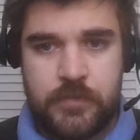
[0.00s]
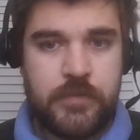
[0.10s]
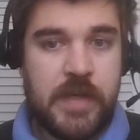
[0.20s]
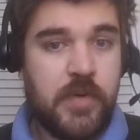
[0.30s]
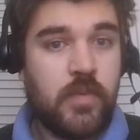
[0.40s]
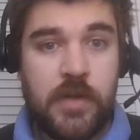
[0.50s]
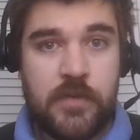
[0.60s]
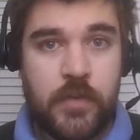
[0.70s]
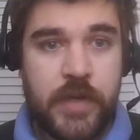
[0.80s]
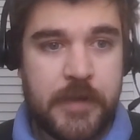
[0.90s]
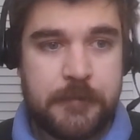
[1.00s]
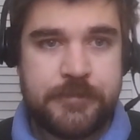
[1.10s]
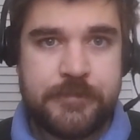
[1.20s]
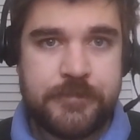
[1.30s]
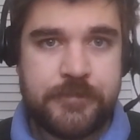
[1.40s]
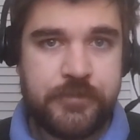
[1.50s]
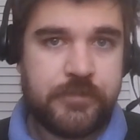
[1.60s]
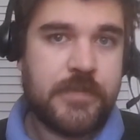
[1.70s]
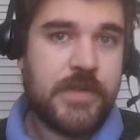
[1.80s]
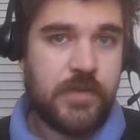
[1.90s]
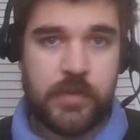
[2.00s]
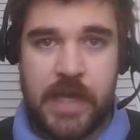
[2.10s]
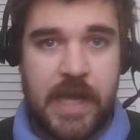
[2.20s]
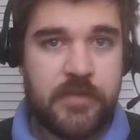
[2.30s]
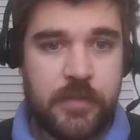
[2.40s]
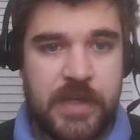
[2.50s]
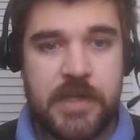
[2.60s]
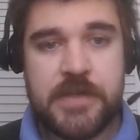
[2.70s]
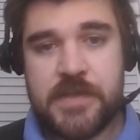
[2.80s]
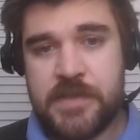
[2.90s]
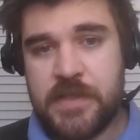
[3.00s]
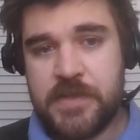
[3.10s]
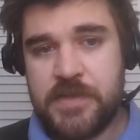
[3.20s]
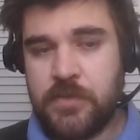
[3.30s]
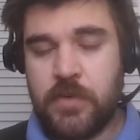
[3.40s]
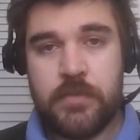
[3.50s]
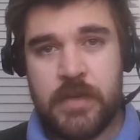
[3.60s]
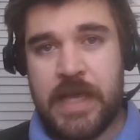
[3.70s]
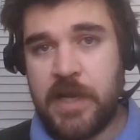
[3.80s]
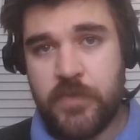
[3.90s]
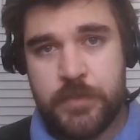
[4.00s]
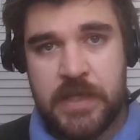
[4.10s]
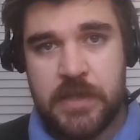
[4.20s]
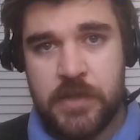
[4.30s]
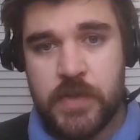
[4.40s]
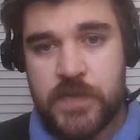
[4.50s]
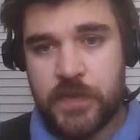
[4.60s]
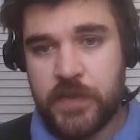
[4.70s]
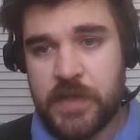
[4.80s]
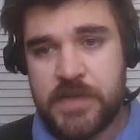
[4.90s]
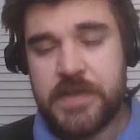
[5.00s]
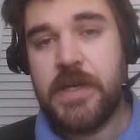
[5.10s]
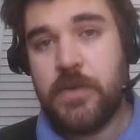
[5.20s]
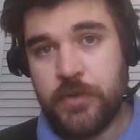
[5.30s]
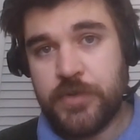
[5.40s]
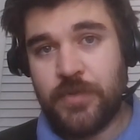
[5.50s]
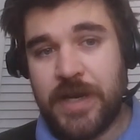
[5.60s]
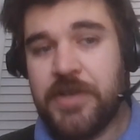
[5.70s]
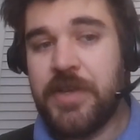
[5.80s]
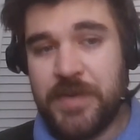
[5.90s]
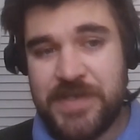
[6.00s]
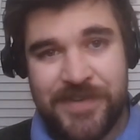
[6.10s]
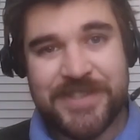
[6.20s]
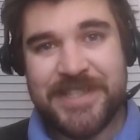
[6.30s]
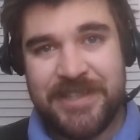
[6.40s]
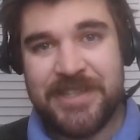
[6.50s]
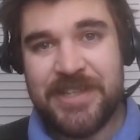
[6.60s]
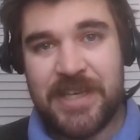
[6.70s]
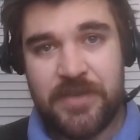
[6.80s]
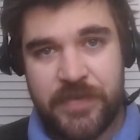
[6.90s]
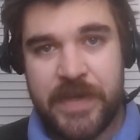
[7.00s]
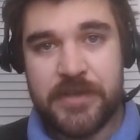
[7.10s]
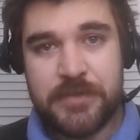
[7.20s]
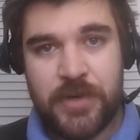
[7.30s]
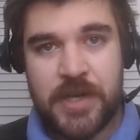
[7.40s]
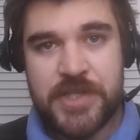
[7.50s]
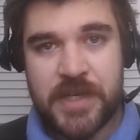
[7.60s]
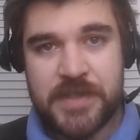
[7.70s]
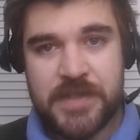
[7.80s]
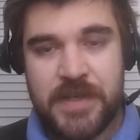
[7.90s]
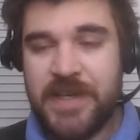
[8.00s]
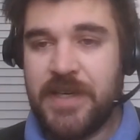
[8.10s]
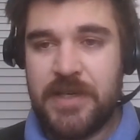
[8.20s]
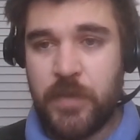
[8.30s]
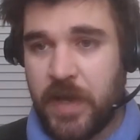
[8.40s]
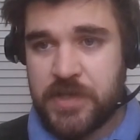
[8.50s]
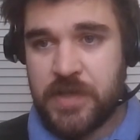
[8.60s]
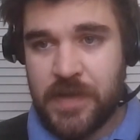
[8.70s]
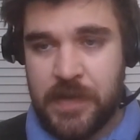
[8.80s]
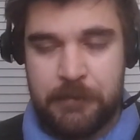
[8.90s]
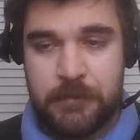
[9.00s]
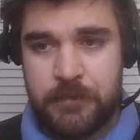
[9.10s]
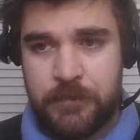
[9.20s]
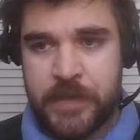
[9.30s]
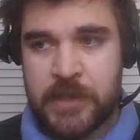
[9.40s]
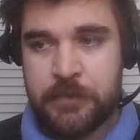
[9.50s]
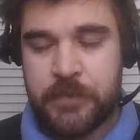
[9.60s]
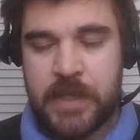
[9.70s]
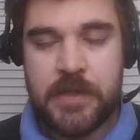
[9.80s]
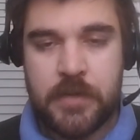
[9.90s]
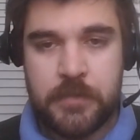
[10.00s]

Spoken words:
people will avoid it. So lack of immediate success or lack of immediate usefulness will directly result in that failed project. We actually had the